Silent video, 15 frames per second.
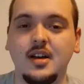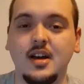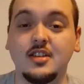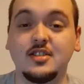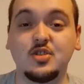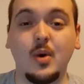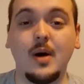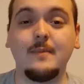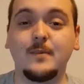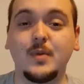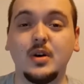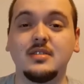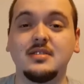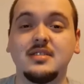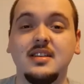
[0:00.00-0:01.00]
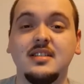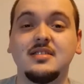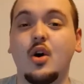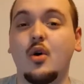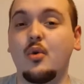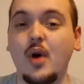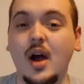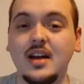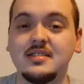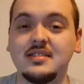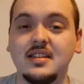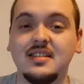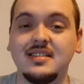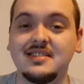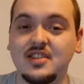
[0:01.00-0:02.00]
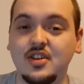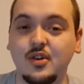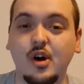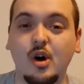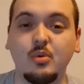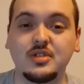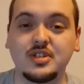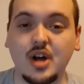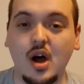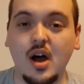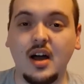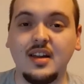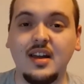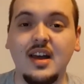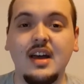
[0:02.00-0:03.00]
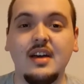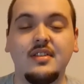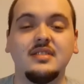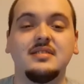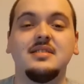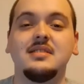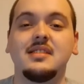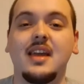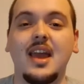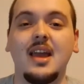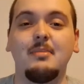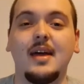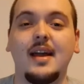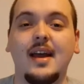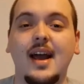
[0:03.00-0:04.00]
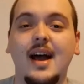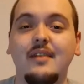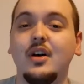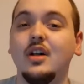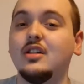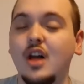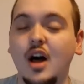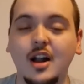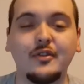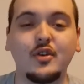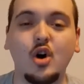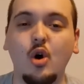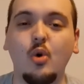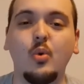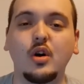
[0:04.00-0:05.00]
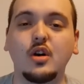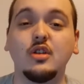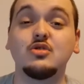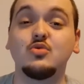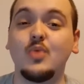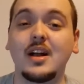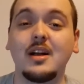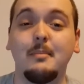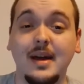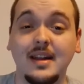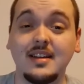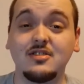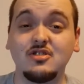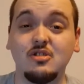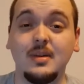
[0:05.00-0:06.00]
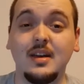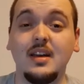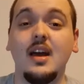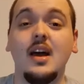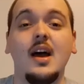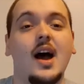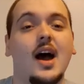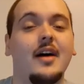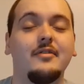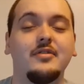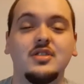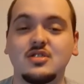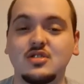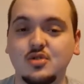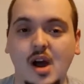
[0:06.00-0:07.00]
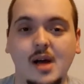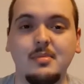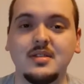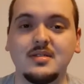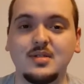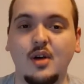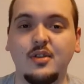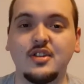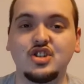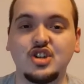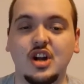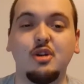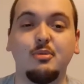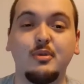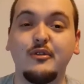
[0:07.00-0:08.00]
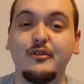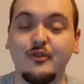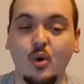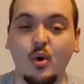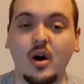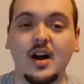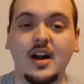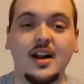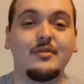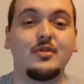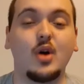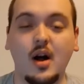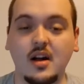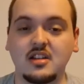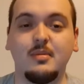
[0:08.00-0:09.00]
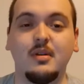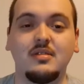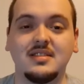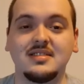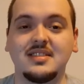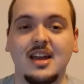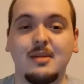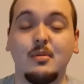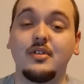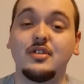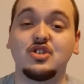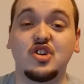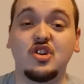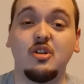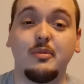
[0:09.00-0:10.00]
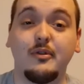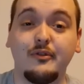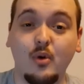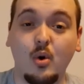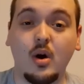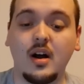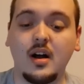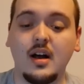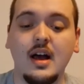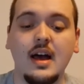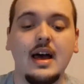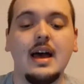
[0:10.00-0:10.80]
So up first is Horizon Zero Dawn. This is a game that I have a lot of coworkers recommending to me. I've described this on the channel before and I've talked about this game on the channel before.